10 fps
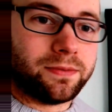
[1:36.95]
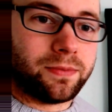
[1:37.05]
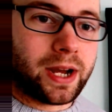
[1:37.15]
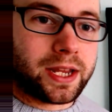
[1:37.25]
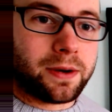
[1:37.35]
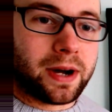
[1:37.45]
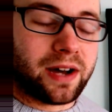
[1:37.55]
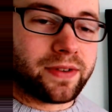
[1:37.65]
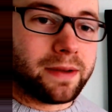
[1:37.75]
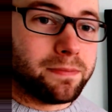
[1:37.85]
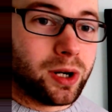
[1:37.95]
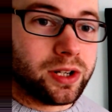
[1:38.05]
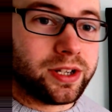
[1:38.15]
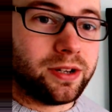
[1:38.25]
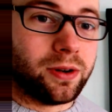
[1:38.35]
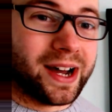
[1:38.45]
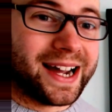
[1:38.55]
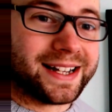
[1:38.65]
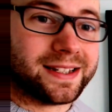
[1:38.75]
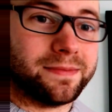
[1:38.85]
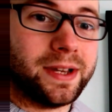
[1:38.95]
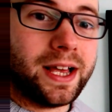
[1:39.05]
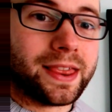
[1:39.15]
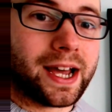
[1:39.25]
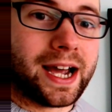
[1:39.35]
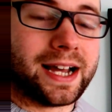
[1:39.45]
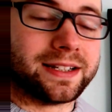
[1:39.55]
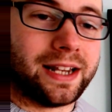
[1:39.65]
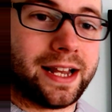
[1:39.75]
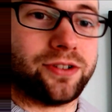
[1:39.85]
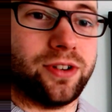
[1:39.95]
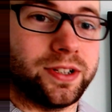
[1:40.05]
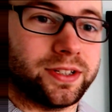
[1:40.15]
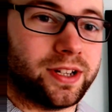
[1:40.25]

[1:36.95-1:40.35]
where you have a molecule or atom that has electrons.